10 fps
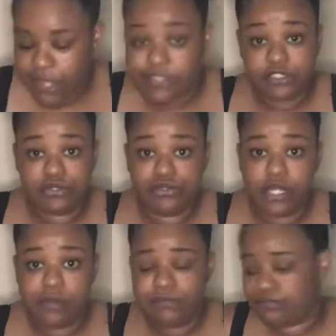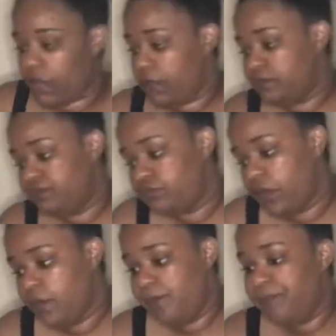That's cool though.
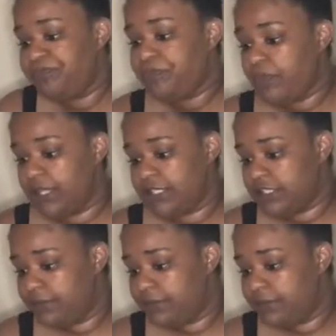Let's